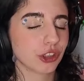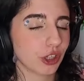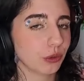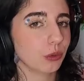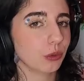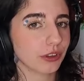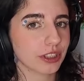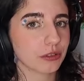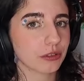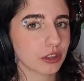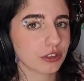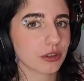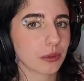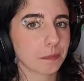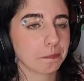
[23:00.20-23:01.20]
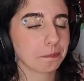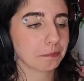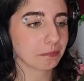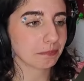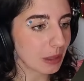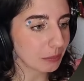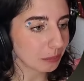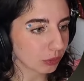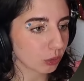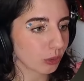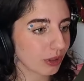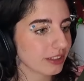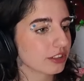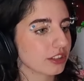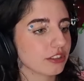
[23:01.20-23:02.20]
Do you know what? There are some
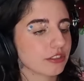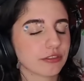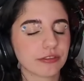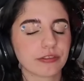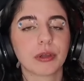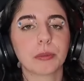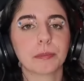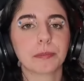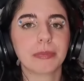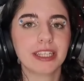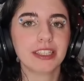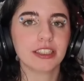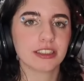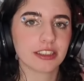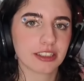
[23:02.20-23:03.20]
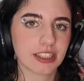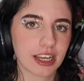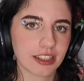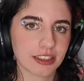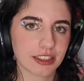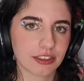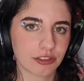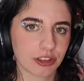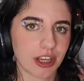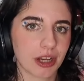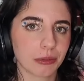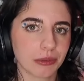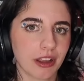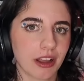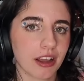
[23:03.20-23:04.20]
impressive media detectives
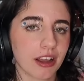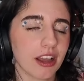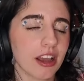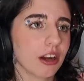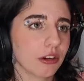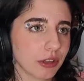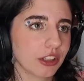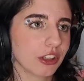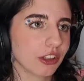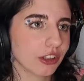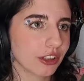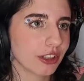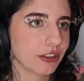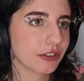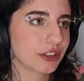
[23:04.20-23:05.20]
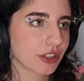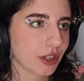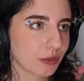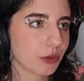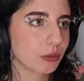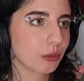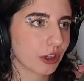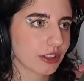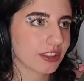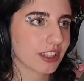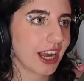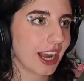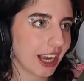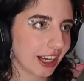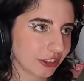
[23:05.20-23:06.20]
out there. I reckon if someone were to
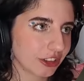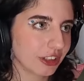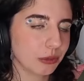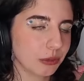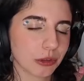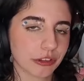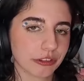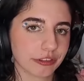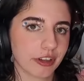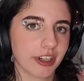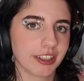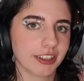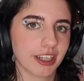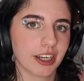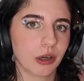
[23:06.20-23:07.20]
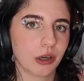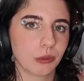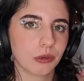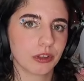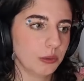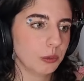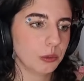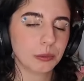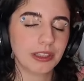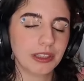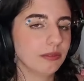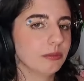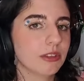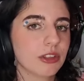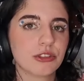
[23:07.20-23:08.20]
actually want to find out, it would
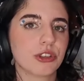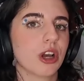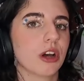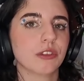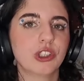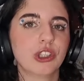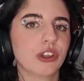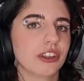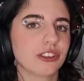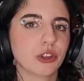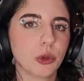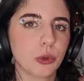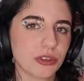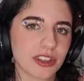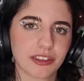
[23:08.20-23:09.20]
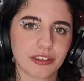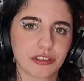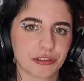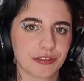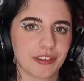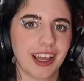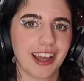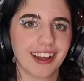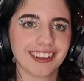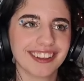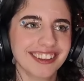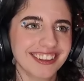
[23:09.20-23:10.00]
be discovered in like two seconds flat.